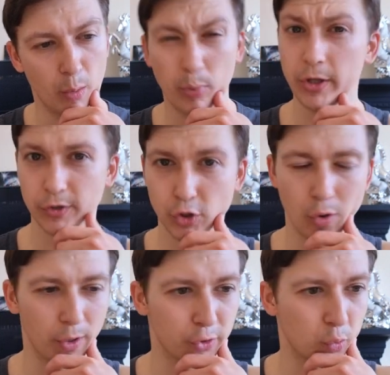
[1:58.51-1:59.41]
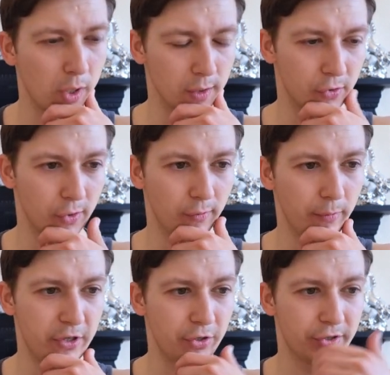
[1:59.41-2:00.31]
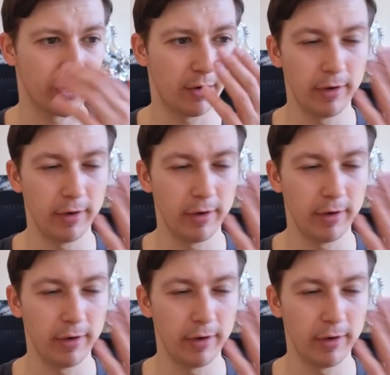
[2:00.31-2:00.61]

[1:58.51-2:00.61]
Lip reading: pretty strong as well, so which is a